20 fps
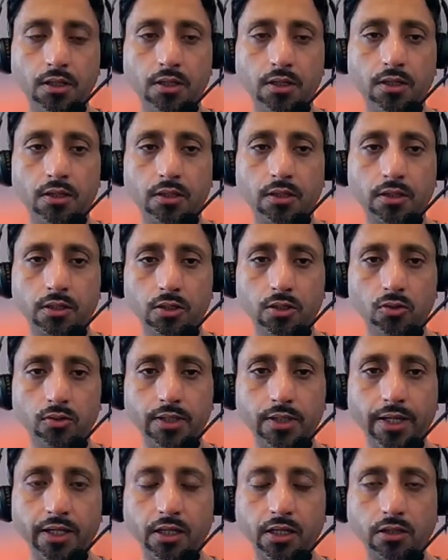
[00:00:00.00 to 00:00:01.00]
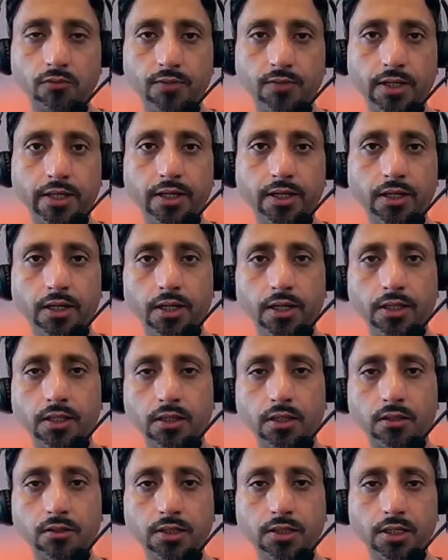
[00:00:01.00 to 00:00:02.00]
So that is why it is
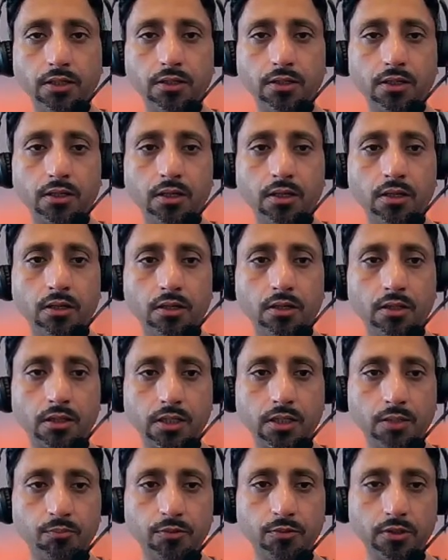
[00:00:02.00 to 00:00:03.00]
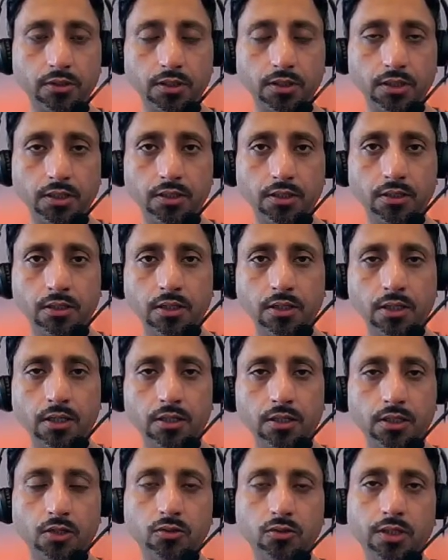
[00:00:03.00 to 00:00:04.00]
dealt separately.
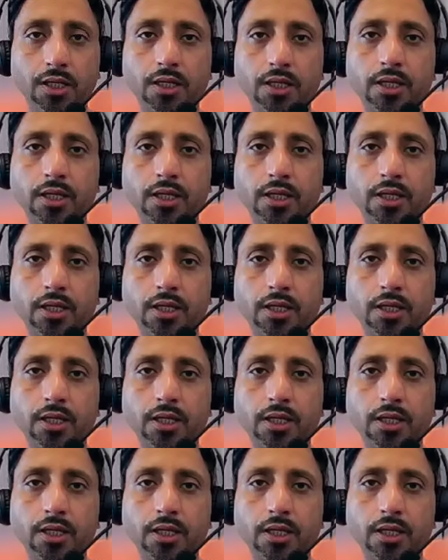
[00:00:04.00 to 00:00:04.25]
Now there can